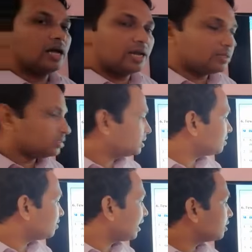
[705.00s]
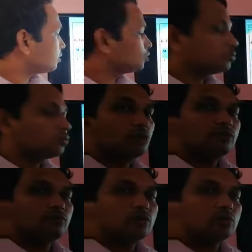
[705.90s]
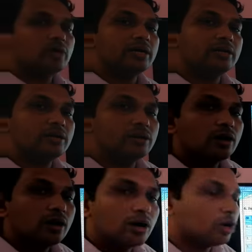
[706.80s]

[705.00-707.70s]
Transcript: And this thanked will be followed by an